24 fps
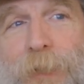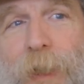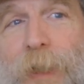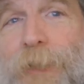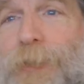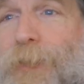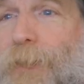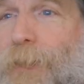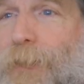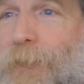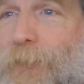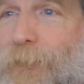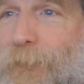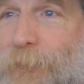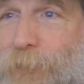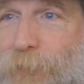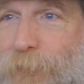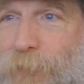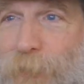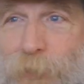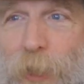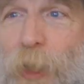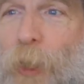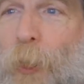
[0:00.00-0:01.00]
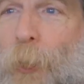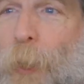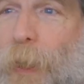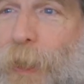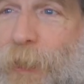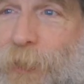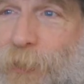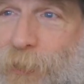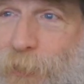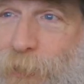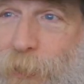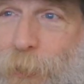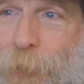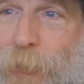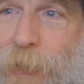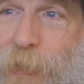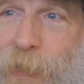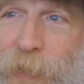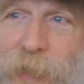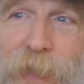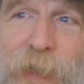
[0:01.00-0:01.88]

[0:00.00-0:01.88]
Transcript: doesn't know what it's doing.